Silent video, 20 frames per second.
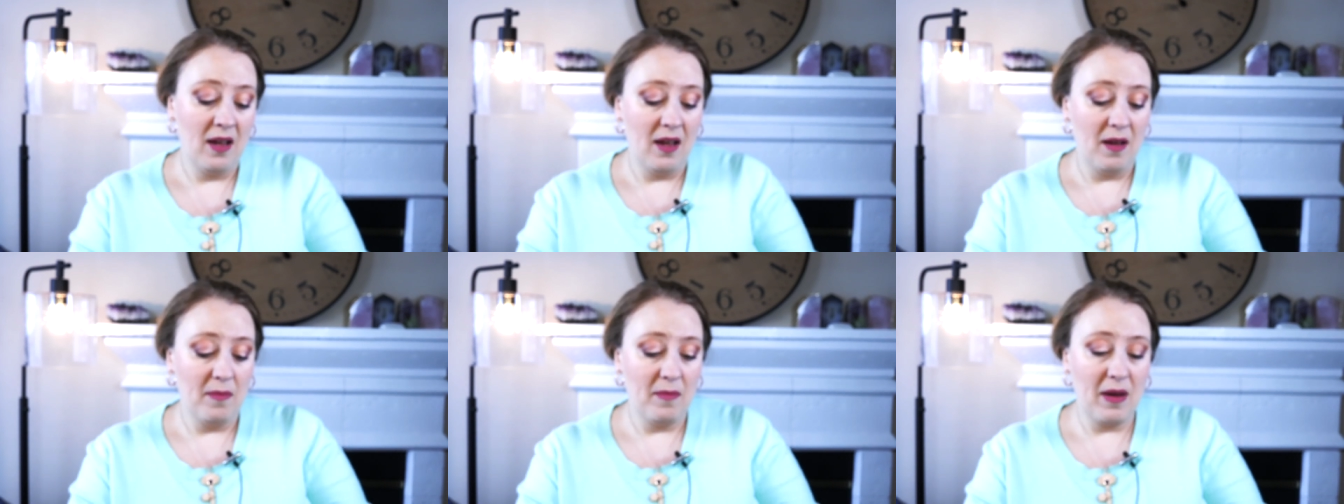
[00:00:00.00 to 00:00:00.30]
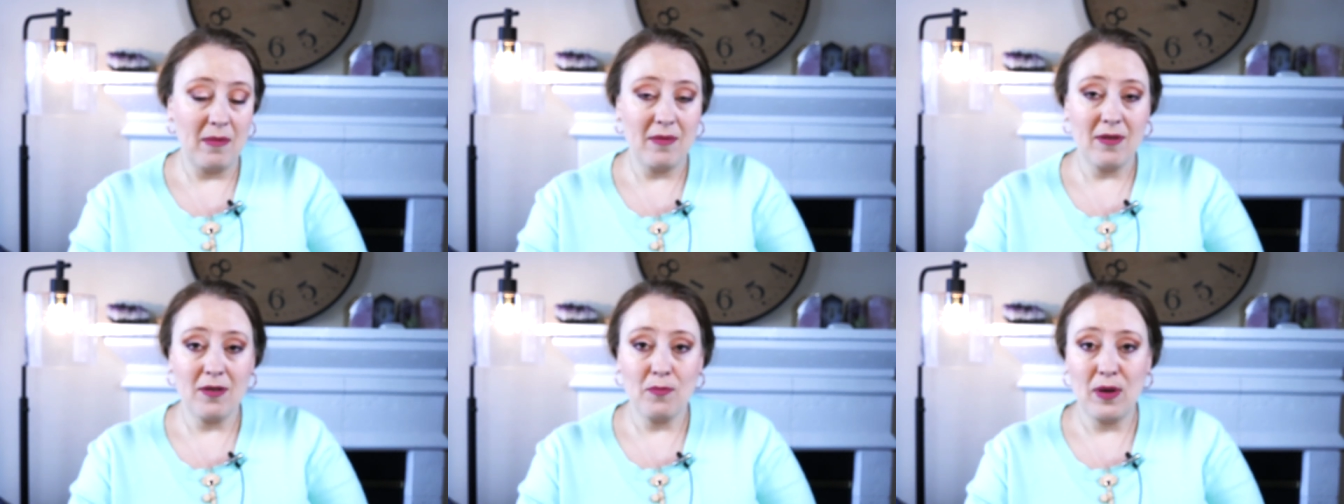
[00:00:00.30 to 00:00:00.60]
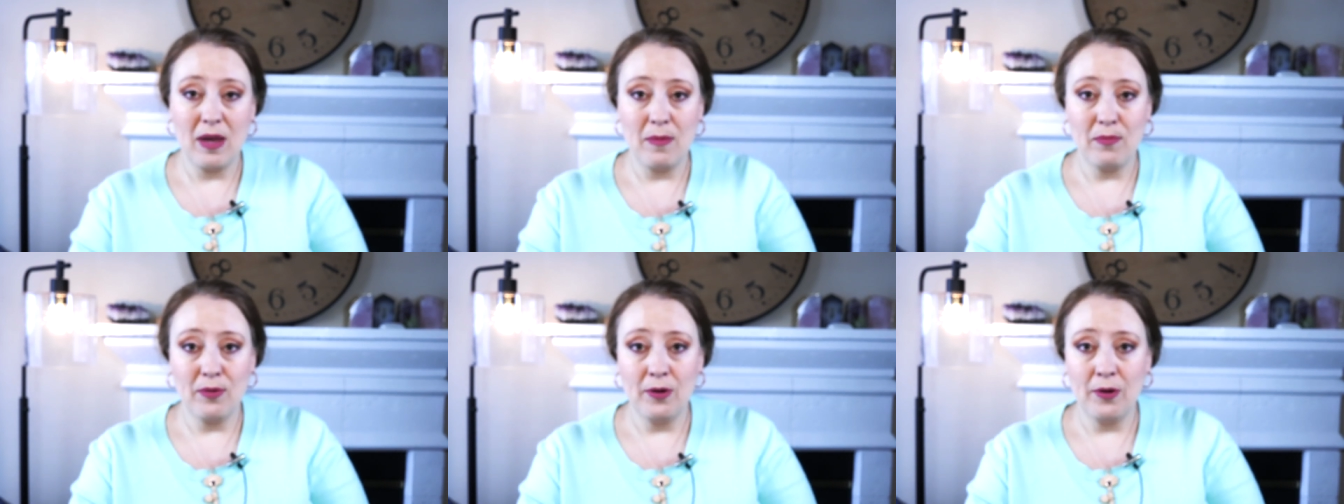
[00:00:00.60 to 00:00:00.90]
maybe the
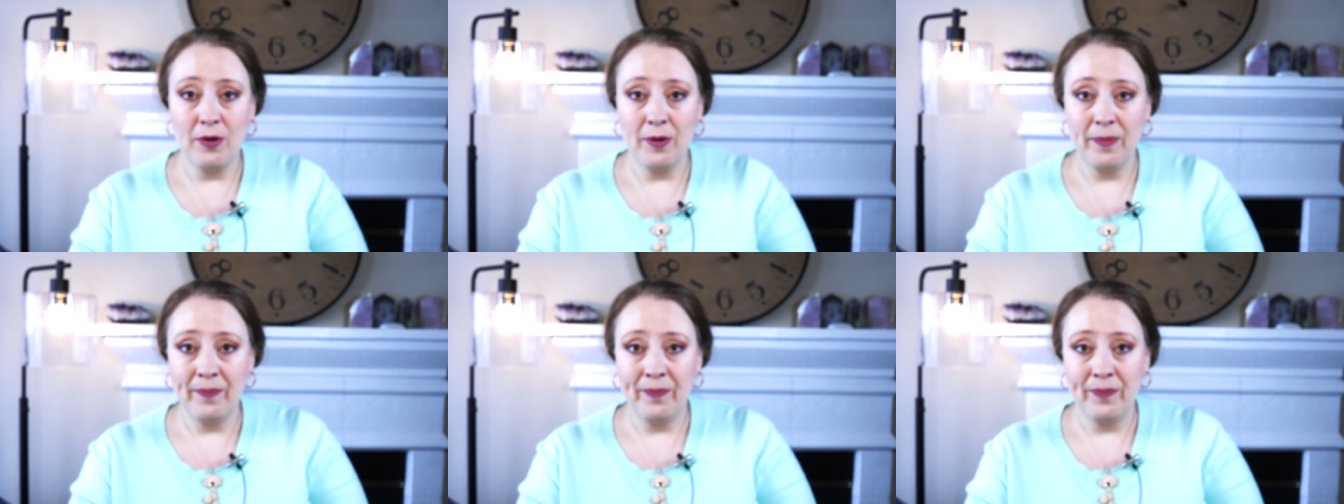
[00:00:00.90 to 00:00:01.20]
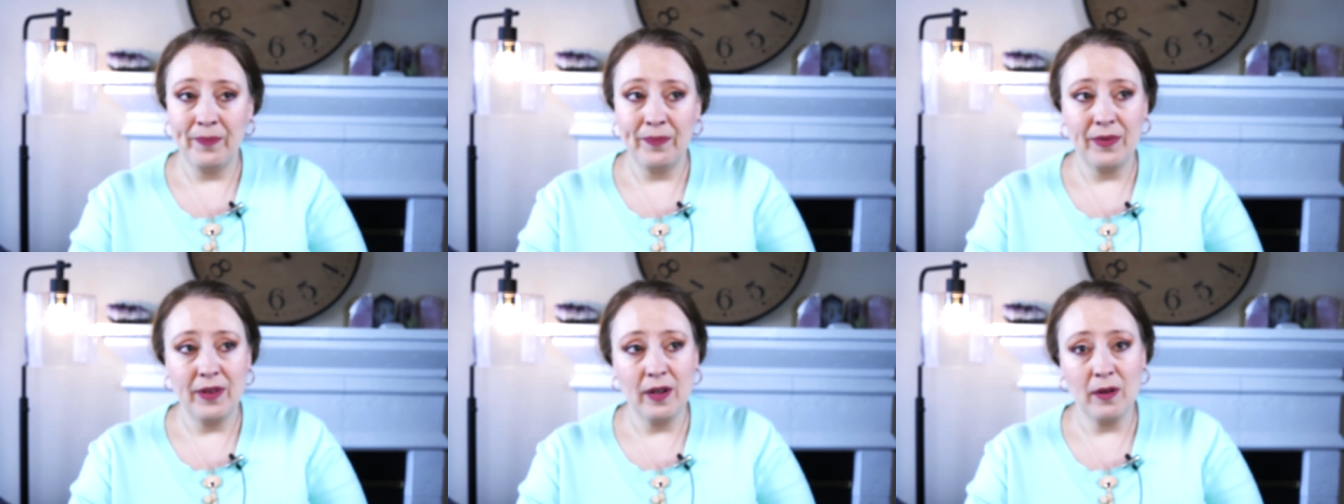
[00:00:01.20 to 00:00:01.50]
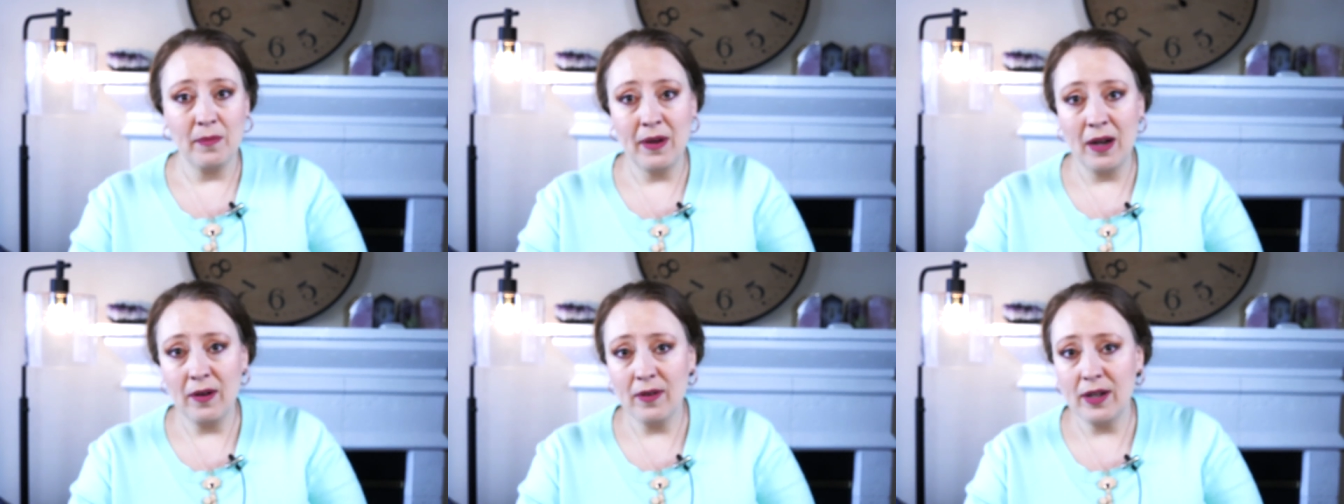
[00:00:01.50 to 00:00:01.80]
people
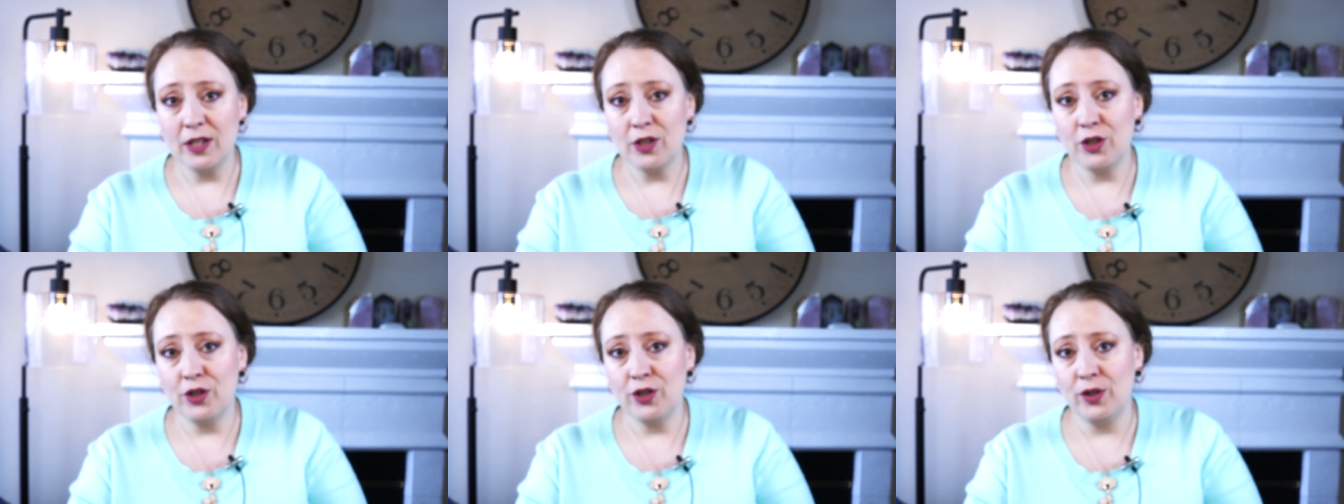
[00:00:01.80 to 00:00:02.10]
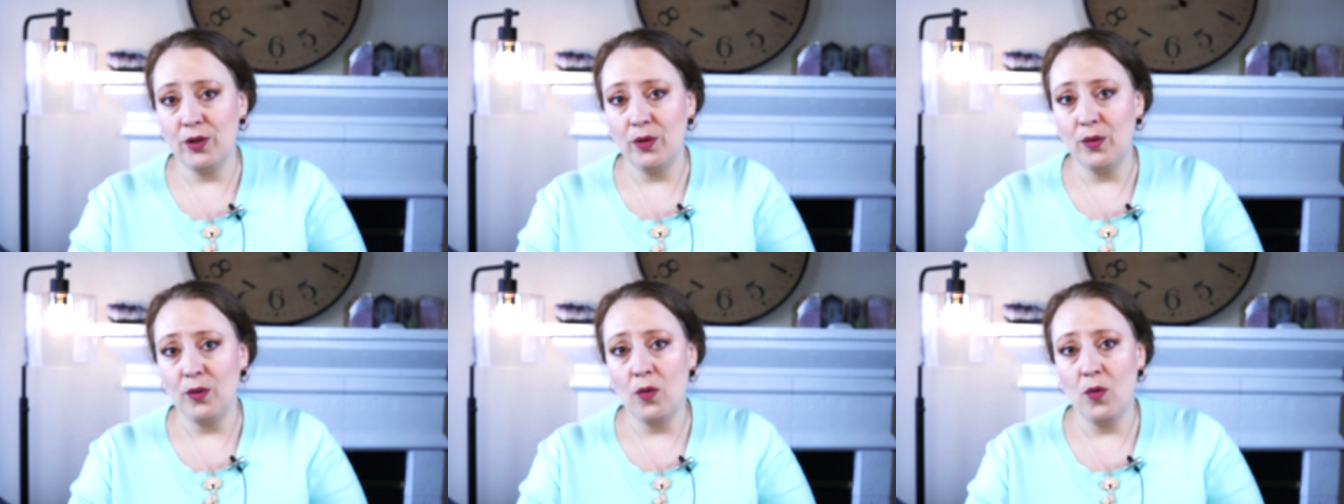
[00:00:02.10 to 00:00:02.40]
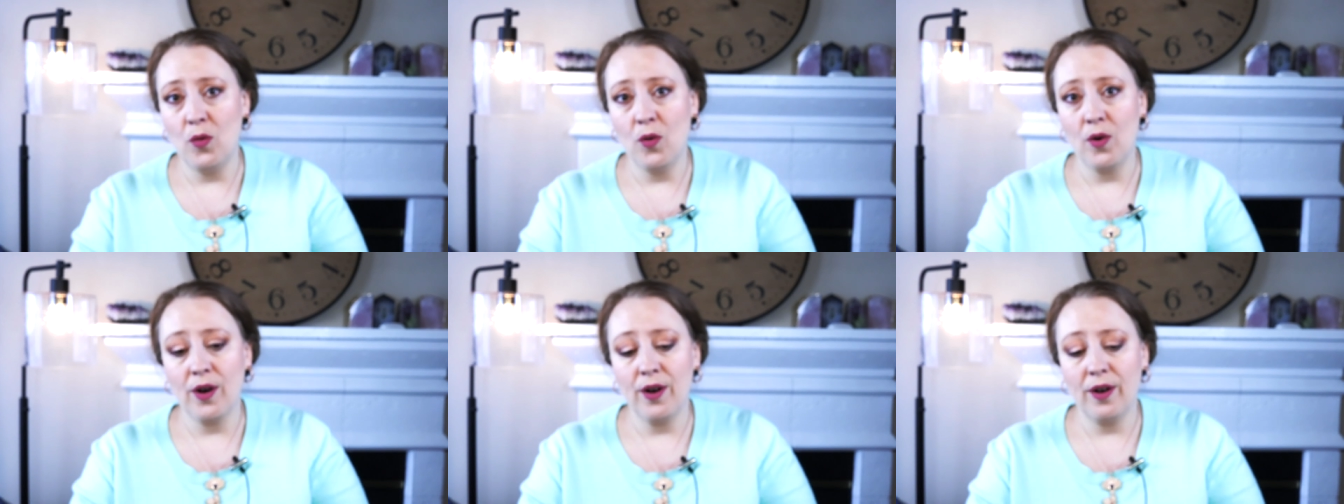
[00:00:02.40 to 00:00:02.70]
they're married to
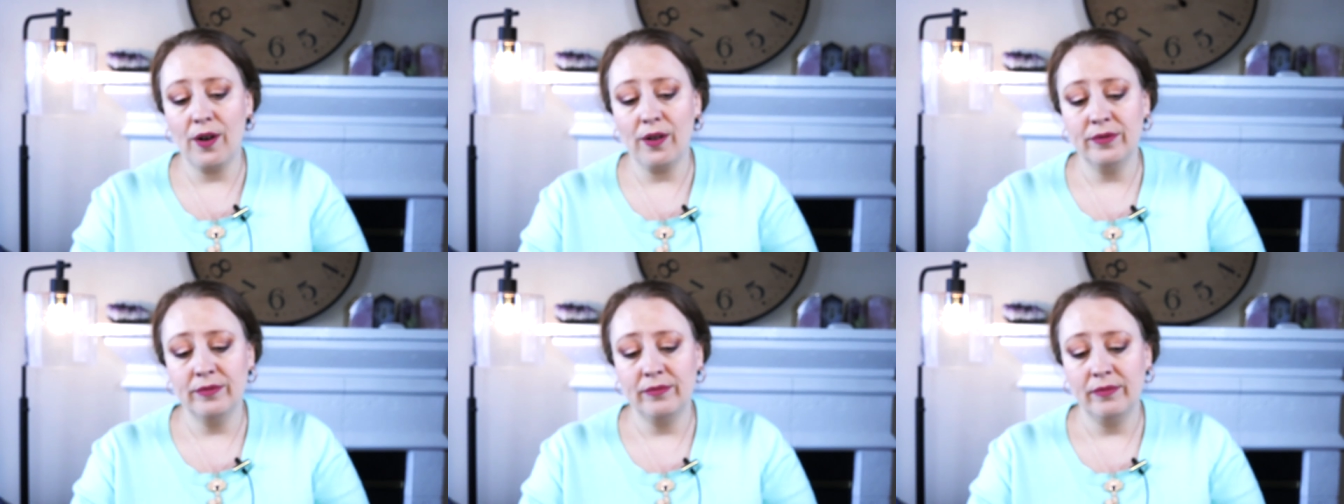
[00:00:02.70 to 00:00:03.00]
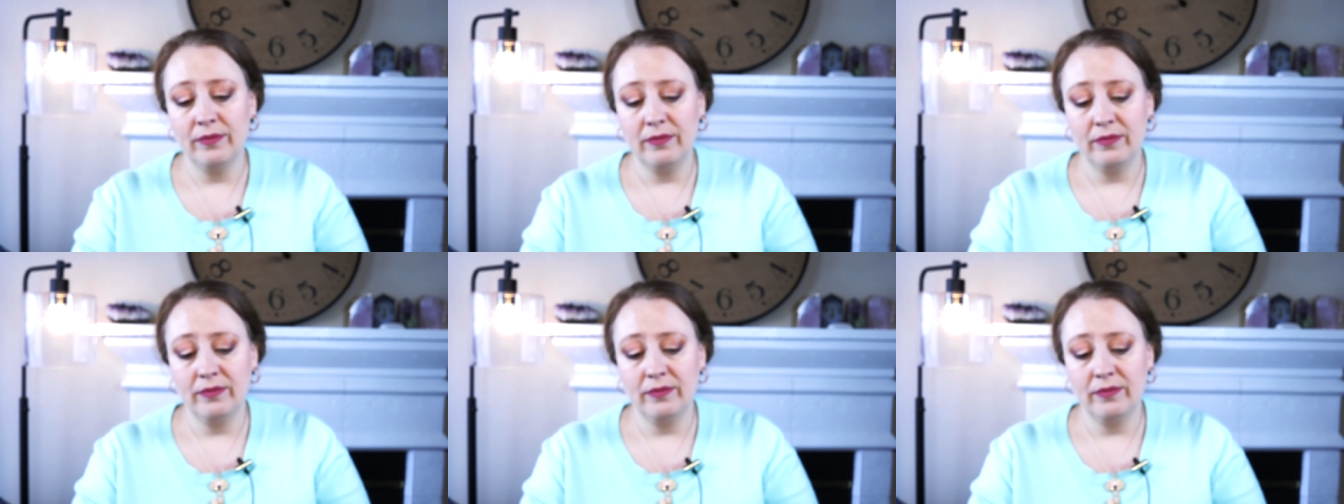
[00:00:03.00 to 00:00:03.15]
or